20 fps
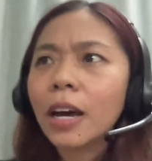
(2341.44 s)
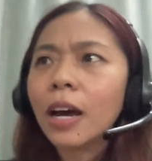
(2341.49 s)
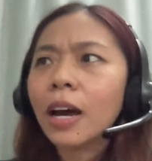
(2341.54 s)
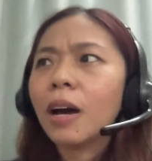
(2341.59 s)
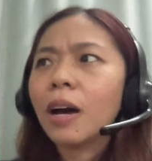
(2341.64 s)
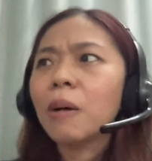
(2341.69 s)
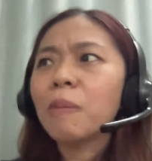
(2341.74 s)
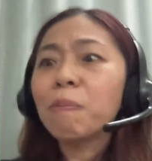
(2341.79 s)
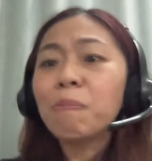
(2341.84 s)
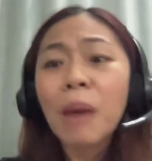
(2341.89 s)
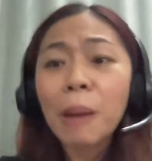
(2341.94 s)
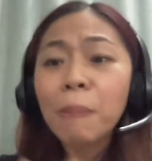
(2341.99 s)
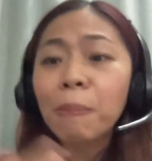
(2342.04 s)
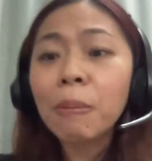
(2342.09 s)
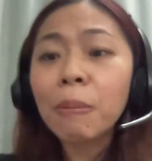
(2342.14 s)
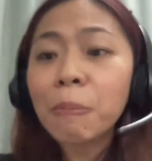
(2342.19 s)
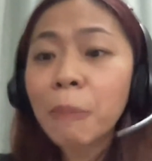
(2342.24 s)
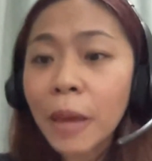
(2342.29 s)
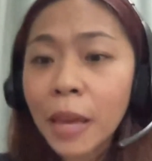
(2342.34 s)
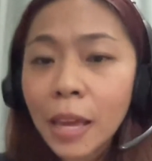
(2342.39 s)

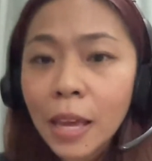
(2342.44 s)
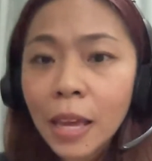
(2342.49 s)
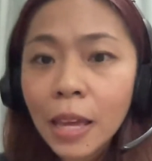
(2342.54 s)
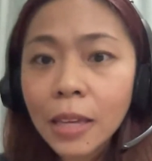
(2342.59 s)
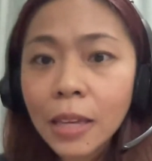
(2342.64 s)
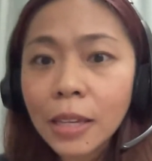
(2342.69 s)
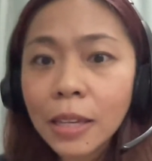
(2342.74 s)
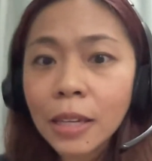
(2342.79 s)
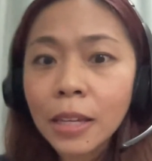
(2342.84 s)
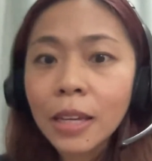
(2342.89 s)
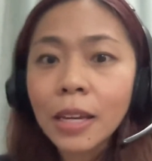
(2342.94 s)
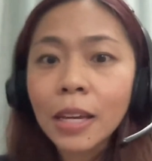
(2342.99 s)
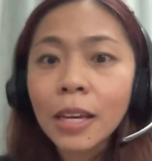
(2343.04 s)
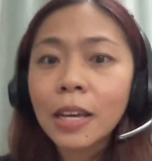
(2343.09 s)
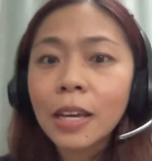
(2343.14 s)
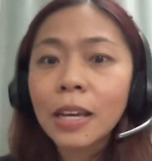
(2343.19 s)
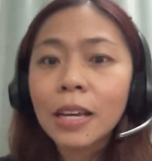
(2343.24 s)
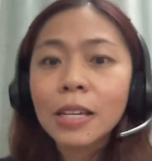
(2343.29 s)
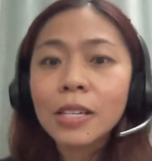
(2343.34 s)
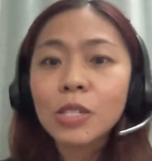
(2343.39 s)
Peppa Pig.
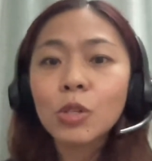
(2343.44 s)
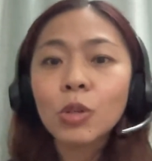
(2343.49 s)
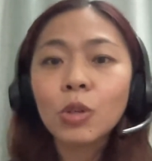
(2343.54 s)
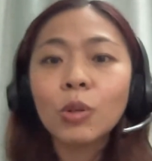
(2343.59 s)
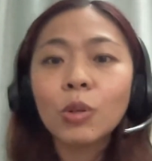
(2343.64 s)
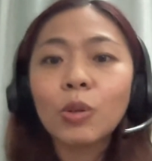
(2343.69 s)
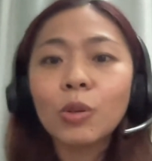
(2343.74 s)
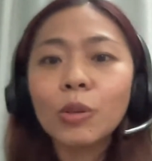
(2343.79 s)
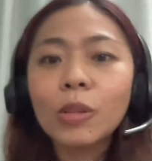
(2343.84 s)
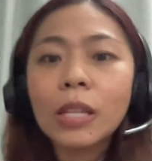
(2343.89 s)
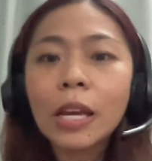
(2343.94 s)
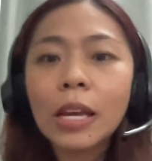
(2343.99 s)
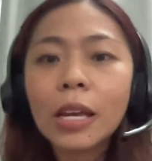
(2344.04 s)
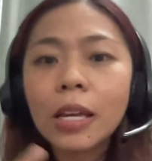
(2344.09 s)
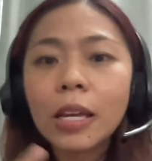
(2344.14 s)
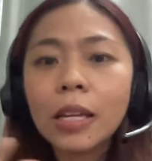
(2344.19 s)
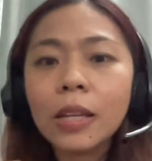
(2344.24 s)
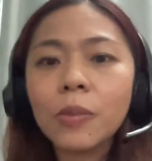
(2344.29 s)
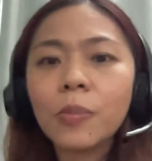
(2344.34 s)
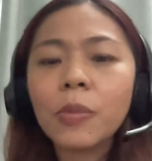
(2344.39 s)
So
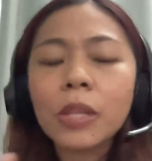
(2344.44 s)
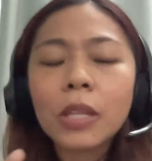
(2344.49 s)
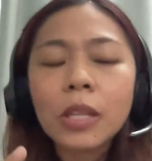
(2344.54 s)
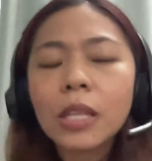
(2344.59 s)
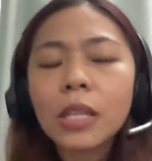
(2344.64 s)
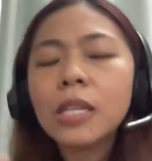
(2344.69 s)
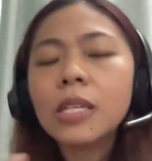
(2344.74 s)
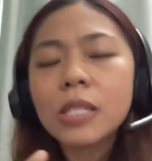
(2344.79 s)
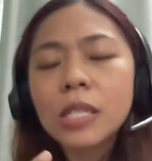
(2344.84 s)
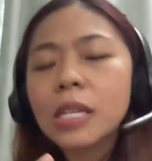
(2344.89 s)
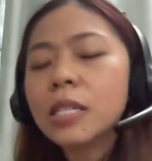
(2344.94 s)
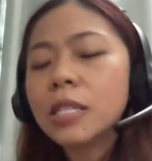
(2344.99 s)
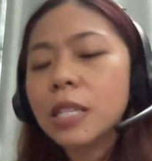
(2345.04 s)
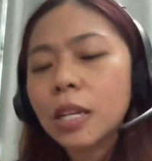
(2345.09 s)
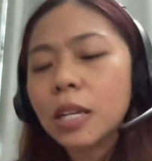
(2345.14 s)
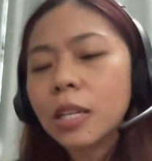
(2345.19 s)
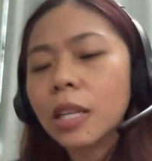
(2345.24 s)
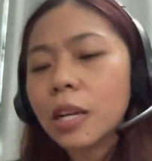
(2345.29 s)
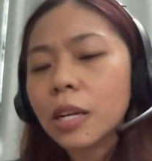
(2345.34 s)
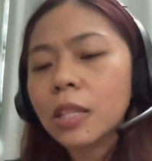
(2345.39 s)
these things
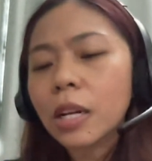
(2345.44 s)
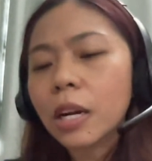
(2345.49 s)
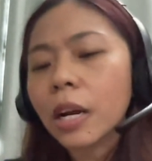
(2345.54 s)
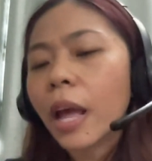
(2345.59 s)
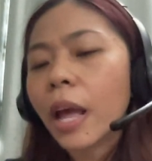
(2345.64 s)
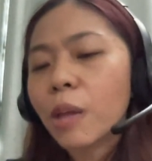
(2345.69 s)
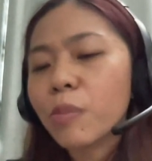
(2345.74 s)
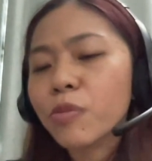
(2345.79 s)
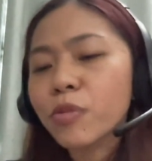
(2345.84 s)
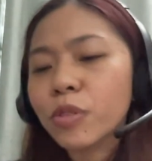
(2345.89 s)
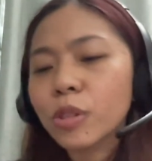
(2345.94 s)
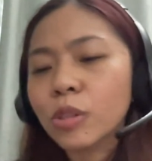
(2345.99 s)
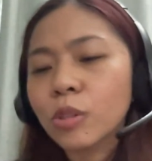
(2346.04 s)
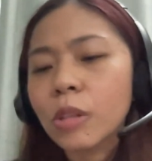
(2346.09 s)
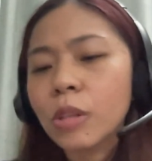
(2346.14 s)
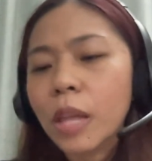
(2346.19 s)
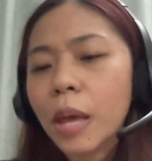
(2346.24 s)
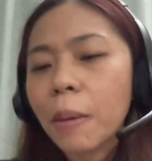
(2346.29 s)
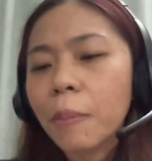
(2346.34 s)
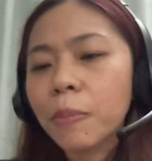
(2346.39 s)
they're helpful to
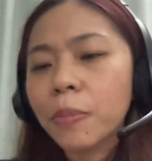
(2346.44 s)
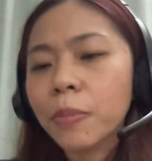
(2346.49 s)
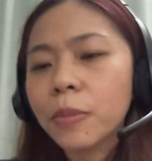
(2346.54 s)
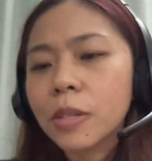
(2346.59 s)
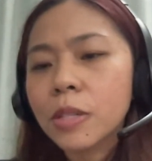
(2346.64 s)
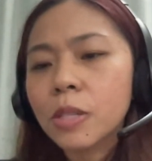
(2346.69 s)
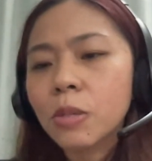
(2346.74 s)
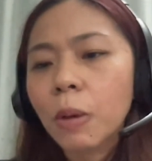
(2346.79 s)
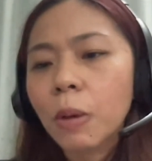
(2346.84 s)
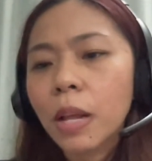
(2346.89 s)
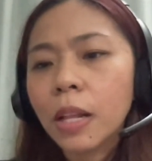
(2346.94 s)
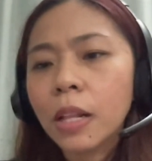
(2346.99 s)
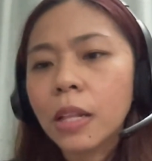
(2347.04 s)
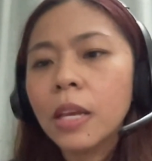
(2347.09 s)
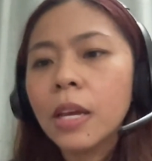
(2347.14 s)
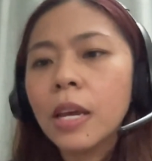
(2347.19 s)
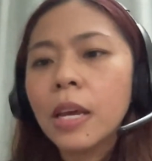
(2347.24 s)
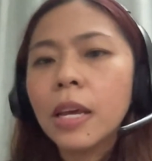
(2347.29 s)
them as well.